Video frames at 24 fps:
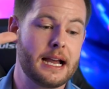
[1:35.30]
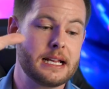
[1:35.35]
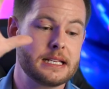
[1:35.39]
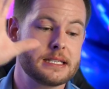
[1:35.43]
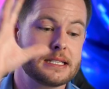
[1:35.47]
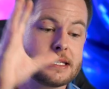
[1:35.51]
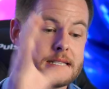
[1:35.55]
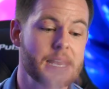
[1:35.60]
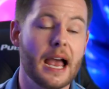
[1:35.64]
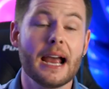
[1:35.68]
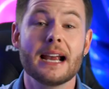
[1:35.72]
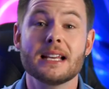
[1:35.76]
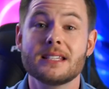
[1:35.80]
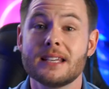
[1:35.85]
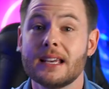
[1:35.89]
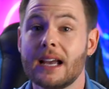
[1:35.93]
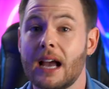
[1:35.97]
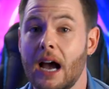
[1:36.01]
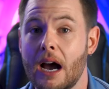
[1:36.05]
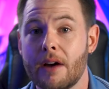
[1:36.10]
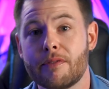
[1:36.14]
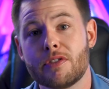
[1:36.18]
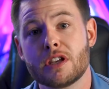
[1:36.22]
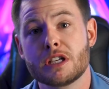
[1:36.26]

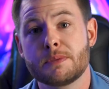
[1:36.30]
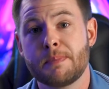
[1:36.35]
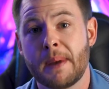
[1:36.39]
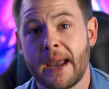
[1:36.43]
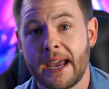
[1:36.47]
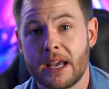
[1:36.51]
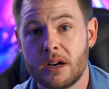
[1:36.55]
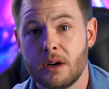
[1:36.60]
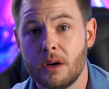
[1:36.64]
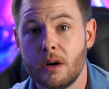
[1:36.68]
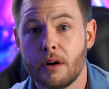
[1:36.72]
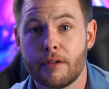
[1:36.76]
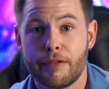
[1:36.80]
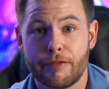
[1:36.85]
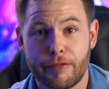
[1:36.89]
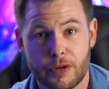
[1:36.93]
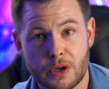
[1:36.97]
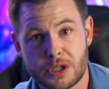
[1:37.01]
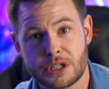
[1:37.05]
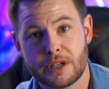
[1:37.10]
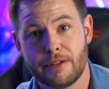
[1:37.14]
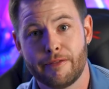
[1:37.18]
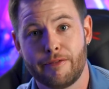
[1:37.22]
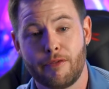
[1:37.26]
Sizing of this panel,
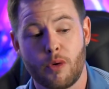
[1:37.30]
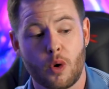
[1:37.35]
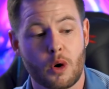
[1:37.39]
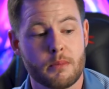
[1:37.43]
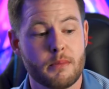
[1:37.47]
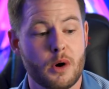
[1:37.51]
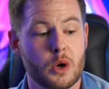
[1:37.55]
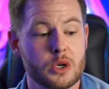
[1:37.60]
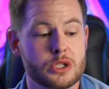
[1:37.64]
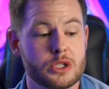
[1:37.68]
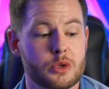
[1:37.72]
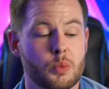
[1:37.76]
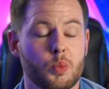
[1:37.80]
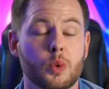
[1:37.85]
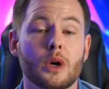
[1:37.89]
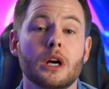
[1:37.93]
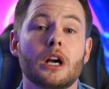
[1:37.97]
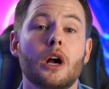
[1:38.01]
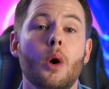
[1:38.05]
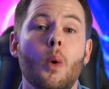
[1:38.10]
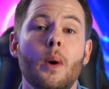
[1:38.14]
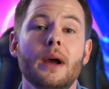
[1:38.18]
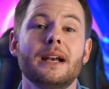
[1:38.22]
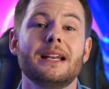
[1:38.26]
first and foremost, we're
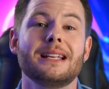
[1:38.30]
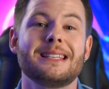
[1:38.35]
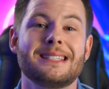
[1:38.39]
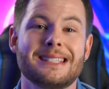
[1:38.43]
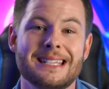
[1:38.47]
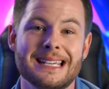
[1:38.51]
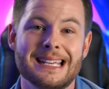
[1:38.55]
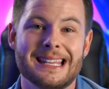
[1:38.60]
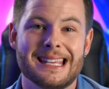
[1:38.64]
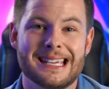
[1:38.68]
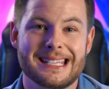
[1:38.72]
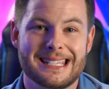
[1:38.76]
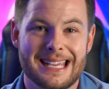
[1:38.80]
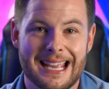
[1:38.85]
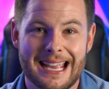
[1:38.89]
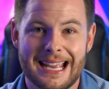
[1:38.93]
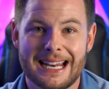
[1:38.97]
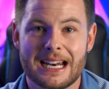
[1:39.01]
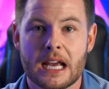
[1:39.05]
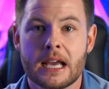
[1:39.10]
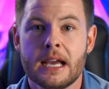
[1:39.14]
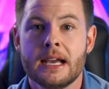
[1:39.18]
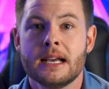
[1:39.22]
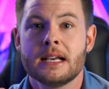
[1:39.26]
going to see this
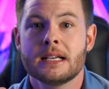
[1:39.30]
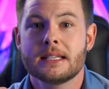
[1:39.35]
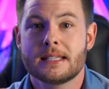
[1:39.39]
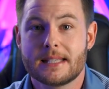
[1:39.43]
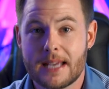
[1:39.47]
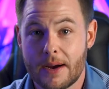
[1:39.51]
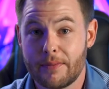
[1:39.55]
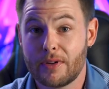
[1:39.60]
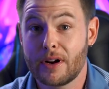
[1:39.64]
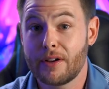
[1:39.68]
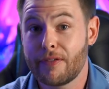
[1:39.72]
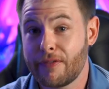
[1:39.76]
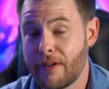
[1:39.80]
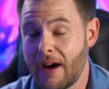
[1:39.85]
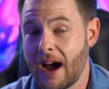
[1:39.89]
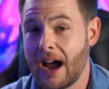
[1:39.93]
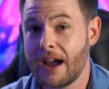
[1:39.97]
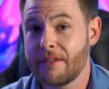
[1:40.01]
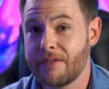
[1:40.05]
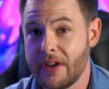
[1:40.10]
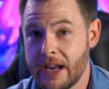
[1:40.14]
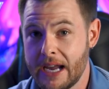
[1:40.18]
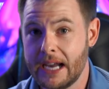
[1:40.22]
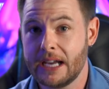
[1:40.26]
hit
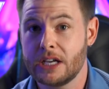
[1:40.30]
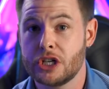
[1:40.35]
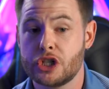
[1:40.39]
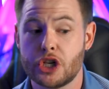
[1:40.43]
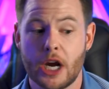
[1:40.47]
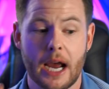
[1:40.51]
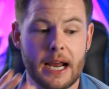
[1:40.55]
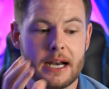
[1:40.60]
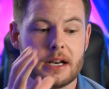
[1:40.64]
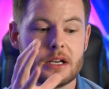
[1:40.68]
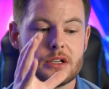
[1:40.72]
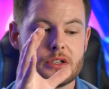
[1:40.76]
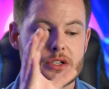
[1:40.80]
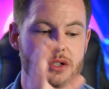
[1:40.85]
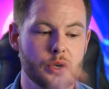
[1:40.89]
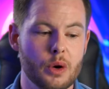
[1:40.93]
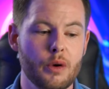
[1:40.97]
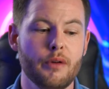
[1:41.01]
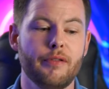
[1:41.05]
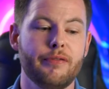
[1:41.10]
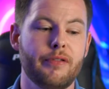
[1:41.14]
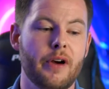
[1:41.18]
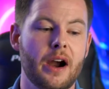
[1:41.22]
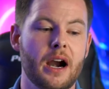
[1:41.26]
75-inch, and
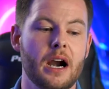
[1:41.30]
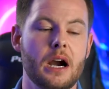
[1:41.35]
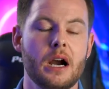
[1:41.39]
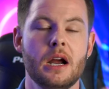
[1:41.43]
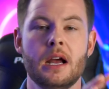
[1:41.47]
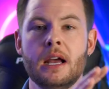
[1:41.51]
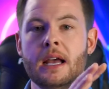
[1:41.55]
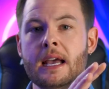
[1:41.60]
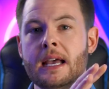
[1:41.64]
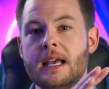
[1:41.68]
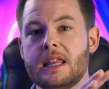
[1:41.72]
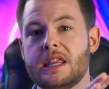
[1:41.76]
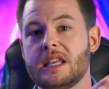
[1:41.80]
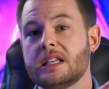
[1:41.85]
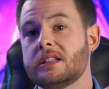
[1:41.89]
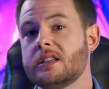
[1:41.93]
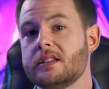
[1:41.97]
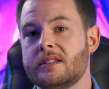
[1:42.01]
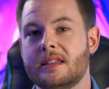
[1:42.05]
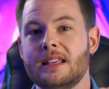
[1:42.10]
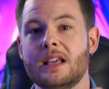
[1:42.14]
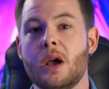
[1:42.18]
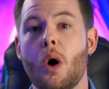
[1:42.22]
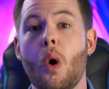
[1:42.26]
so far this
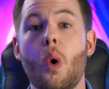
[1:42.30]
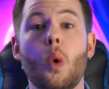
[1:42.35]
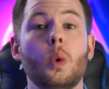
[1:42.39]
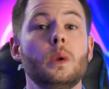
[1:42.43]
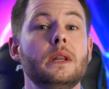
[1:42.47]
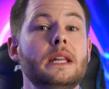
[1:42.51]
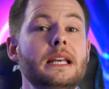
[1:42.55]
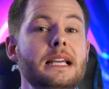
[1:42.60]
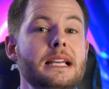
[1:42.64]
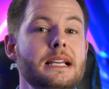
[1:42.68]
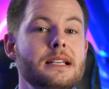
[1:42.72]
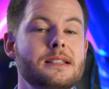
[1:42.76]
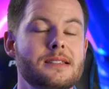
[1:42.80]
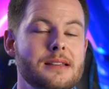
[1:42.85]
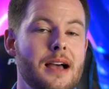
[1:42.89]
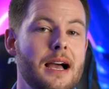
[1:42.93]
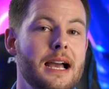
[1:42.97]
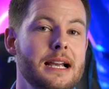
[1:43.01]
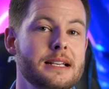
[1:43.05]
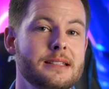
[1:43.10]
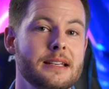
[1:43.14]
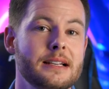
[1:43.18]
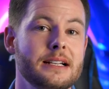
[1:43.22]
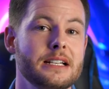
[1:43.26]
is the only
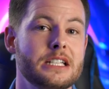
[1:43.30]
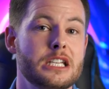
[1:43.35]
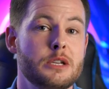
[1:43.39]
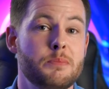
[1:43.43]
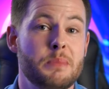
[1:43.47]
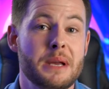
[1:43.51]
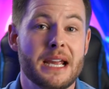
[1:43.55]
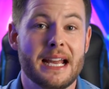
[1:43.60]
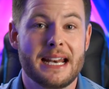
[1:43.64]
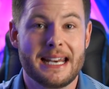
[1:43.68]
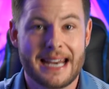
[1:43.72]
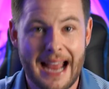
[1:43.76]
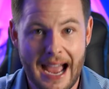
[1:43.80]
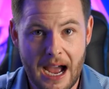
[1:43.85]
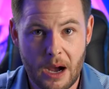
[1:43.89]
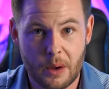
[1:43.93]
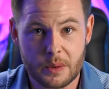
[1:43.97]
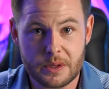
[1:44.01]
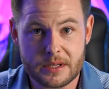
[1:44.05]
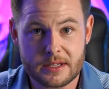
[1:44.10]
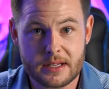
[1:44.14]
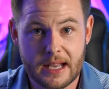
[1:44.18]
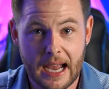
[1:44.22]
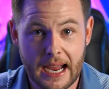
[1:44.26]
sizing to be
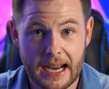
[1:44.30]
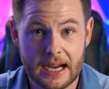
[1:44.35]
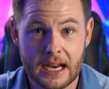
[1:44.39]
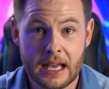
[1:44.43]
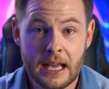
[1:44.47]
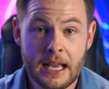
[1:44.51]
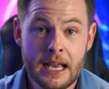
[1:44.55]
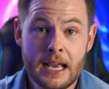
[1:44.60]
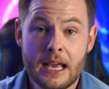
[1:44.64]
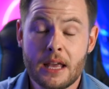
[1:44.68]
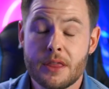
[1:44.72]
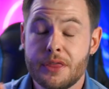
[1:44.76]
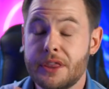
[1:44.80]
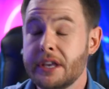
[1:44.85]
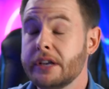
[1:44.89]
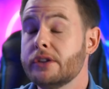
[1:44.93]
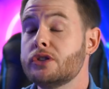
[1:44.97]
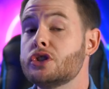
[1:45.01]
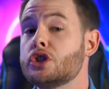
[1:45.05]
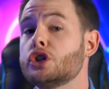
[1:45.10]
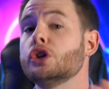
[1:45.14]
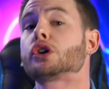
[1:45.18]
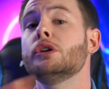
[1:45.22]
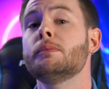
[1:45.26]
announced, and
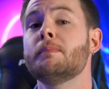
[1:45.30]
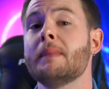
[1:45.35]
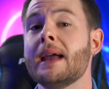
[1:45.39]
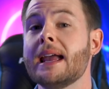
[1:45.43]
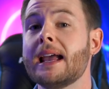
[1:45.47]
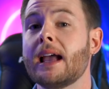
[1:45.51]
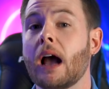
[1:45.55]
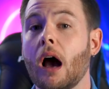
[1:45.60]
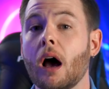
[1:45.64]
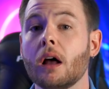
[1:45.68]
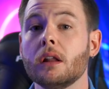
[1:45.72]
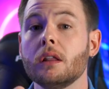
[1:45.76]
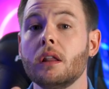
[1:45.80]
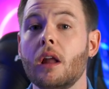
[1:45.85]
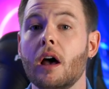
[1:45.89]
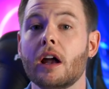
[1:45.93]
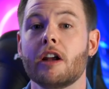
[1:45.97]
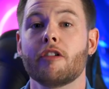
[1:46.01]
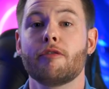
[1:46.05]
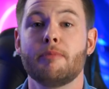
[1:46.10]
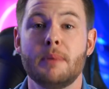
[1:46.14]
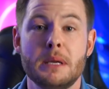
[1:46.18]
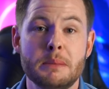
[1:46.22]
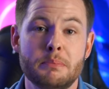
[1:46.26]
this should make a lot
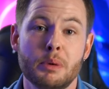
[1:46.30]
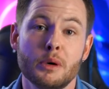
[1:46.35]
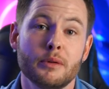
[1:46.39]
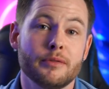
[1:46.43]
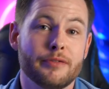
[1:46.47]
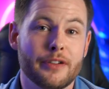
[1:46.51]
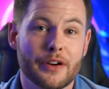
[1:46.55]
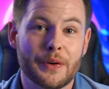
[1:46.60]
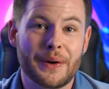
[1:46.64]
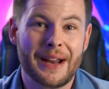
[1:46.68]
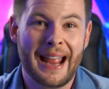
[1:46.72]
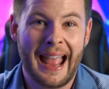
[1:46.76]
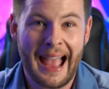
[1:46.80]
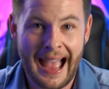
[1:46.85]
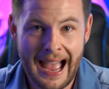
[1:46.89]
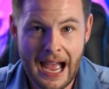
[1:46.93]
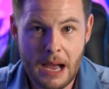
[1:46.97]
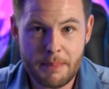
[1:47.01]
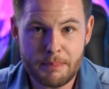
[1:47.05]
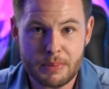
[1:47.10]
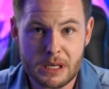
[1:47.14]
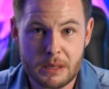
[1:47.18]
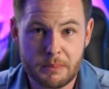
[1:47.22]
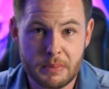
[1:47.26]
of people very
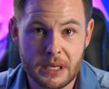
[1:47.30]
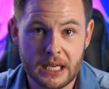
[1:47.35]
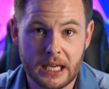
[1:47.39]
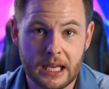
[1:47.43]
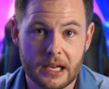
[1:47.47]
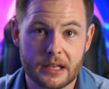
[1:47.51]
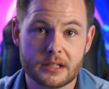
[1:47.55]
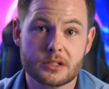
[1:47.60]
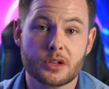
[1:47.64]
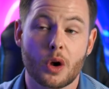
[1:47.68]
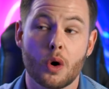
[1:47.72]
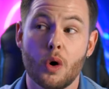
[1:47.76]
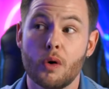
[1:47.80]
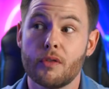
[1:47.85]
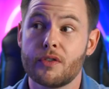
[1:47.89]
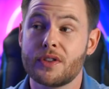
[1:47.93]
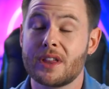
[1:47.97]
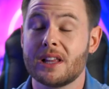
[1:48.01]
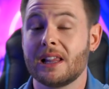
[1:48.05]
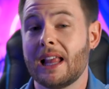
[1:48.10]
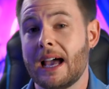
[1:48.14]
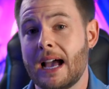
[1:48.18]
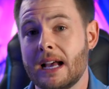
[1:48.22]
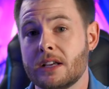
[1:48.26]
happy, because over
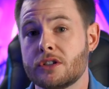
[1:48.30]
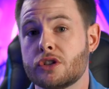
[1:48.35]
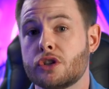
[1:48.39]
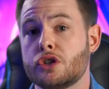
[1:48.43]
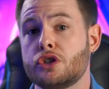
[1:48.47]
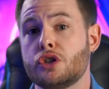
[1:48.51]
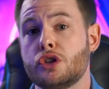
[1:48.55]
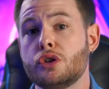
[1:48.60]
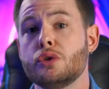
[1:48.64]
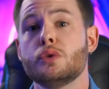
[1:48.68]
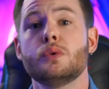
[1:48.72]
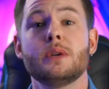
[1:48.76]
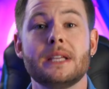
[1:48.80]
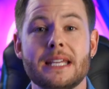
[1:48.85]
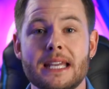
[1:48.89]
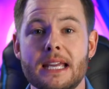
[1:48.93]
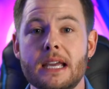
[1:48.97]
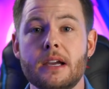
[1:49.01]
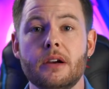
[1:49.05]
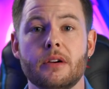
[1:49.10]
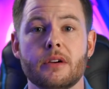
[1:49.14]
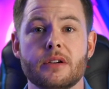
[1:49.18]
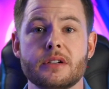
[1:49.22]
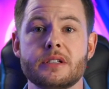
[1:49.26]
the last 2
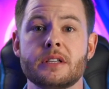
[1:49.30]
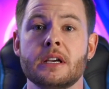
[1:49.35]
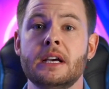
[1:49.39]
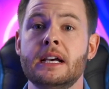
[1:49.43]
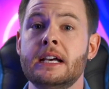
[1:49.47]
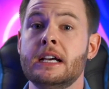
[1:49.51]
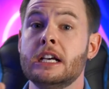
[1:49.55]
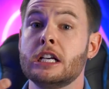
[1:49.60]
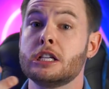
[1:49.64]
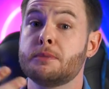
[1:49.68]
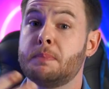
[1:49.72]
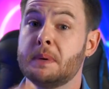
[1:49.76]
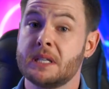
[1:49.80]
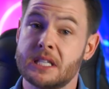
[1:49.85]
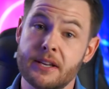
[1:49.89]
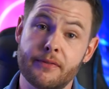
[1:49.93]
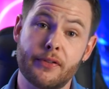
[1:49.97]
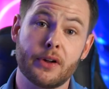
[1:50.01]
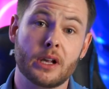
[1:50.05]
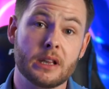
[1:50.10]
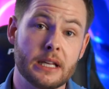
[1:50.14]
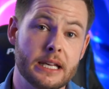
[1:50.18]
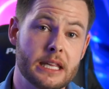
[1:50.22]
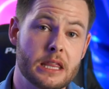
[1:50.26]
years,
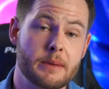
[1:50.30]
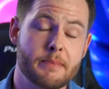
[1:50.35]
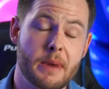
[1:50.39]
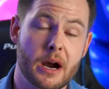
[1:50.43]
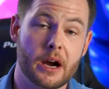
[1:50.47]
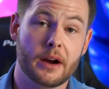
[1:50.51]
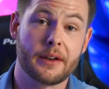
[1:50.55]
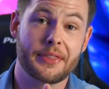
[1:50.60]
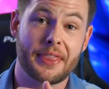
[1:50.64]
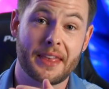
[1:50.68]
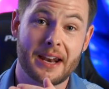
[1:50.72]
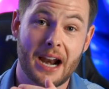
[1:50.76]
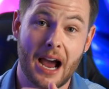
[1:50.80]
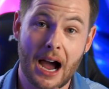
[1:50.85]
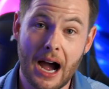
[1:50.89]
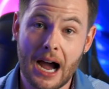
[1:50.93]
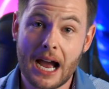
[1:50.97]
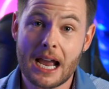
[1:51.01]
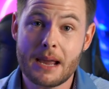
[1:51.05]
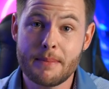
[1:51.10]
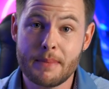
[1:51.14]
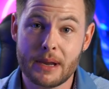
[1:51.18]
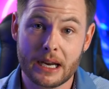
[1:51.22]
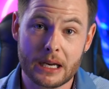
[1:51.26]
specifically in the market that
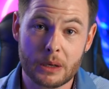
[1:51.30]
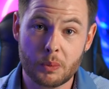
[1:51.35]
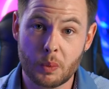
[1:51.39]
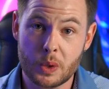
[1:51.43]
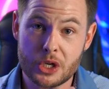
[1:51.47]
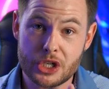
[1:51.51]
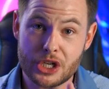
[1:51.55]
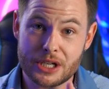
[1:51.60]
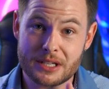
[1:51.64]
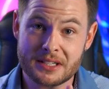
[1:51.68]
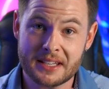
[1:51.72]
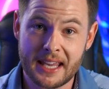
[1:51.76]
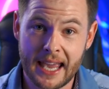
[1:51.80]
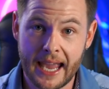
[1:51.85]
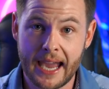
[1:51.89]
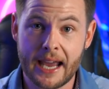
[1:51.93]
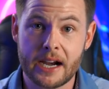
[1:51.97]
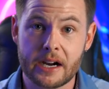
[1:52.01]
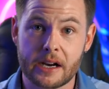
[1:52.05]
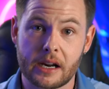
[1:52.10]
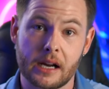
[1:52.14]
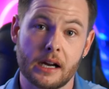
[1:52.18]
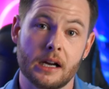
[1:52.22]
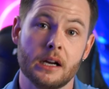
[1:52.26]
I'm in, which is
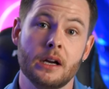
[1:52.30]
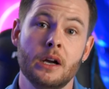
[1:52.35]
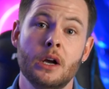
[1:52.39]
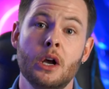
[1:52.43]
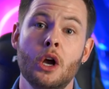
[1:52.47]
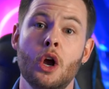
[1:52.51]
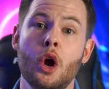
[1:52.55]
Canada,